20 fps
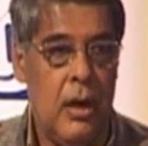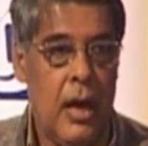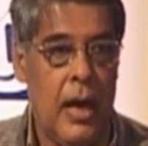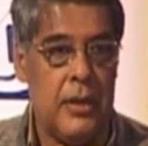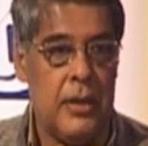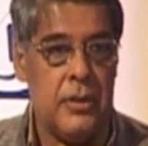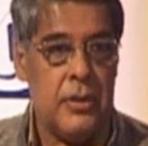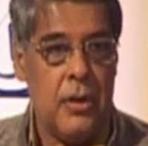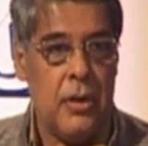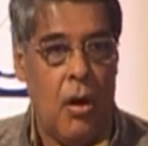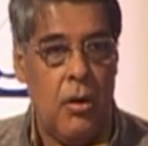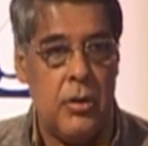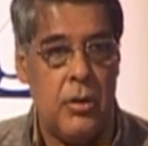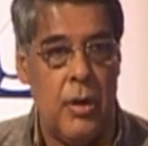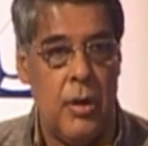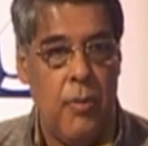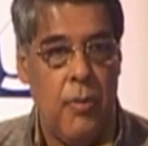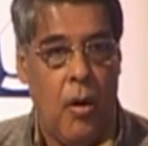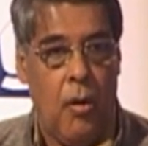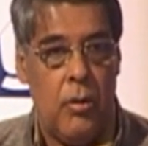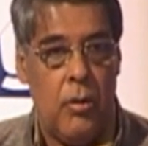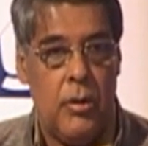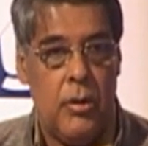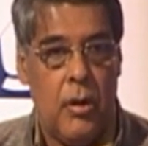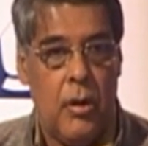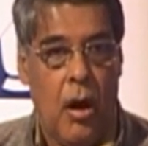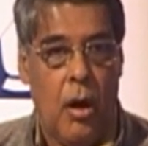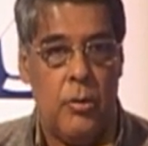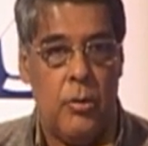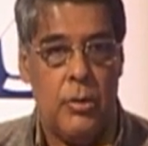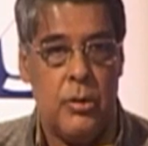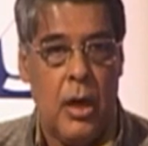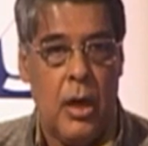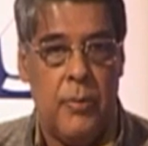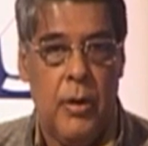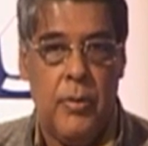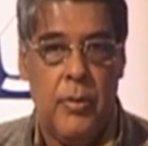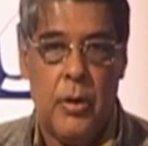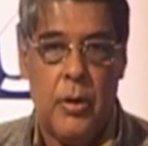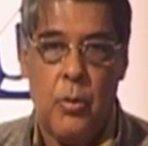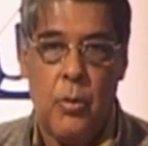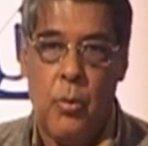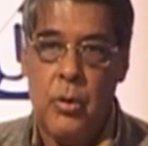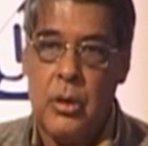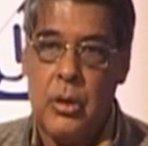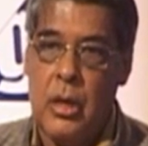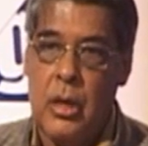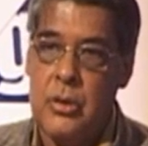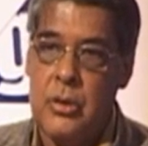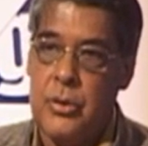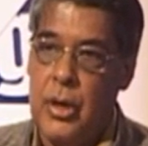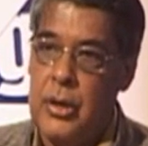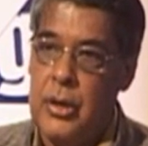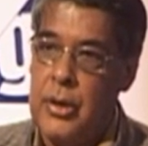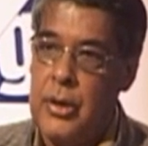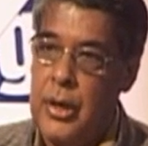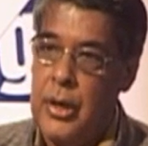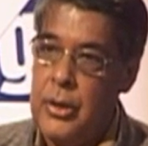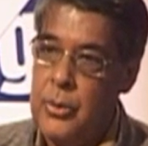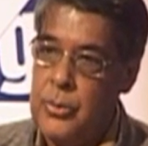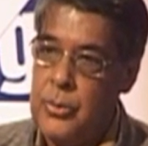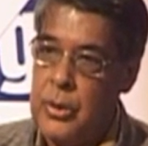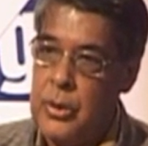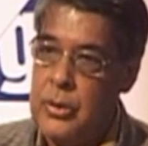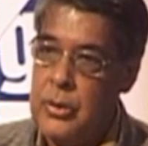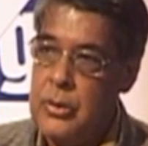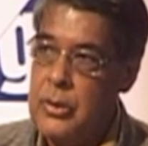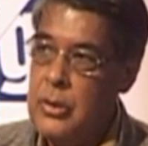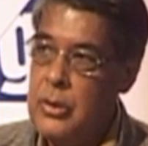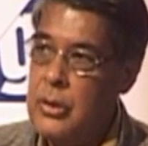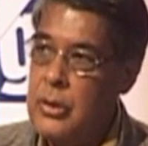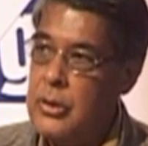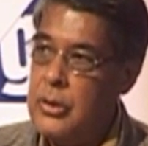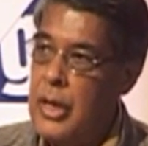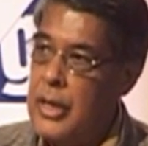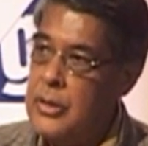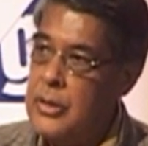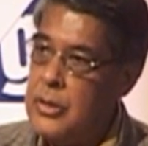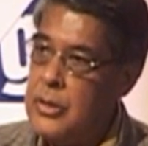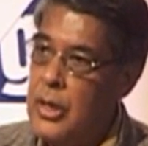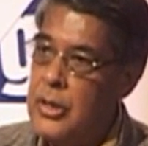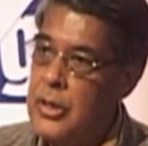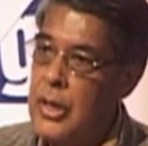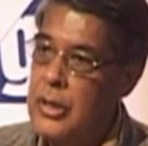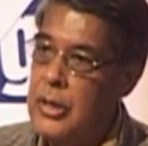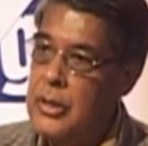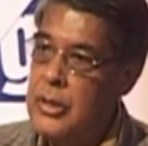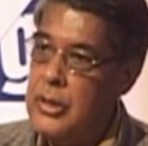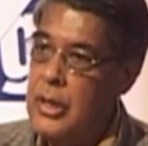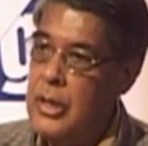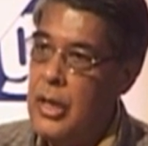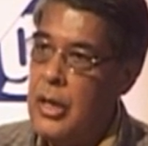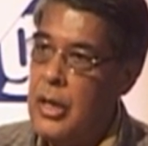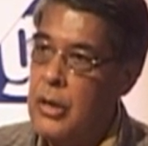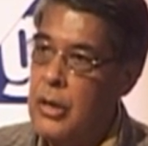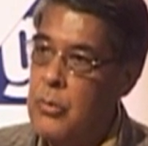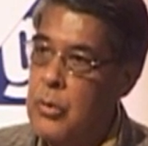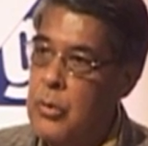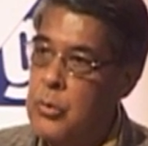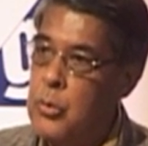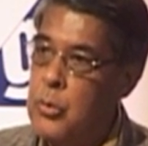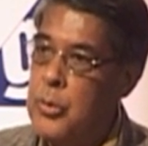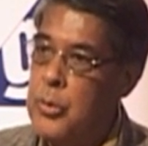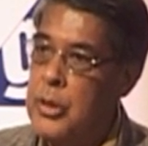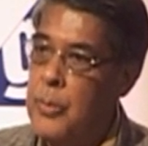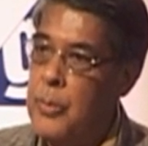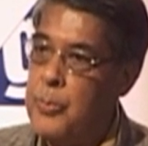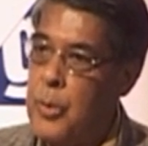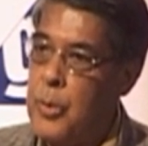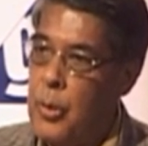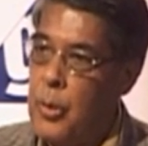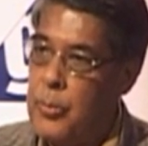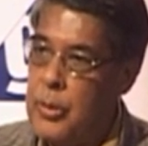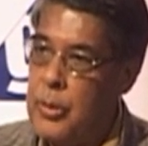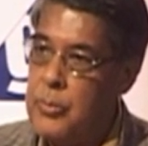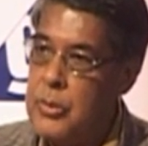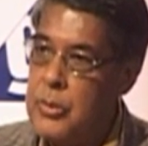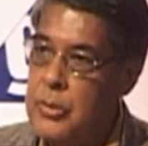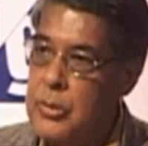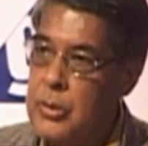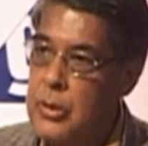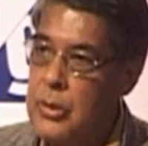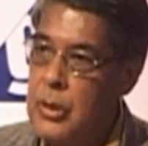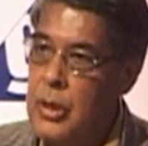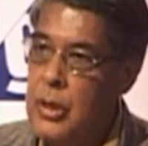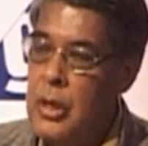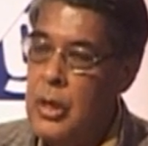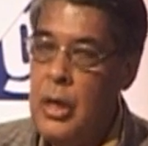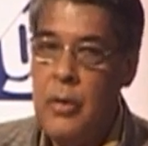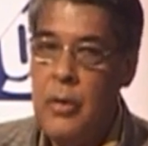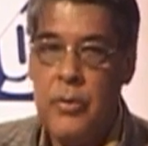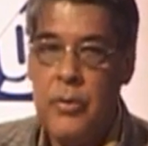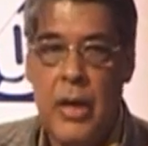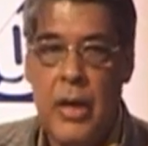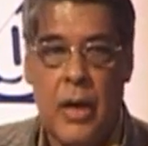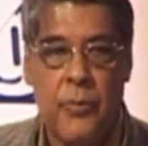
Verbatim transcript: has not evolved out of our own cultural traditions, then certainly there are going to be the problems. We